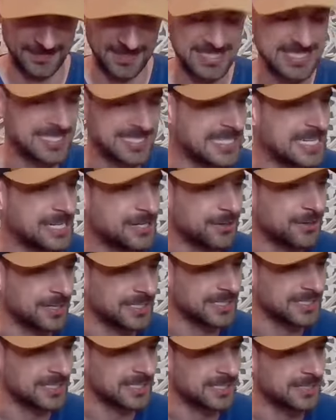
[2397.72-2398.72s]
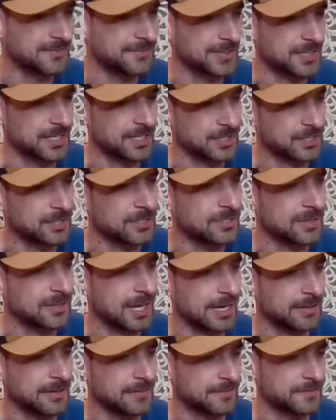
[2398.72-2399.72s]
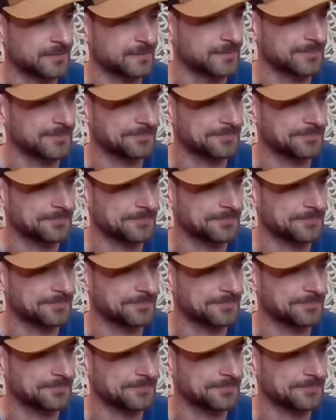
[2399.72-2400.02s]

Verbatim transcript: The secret to living a good life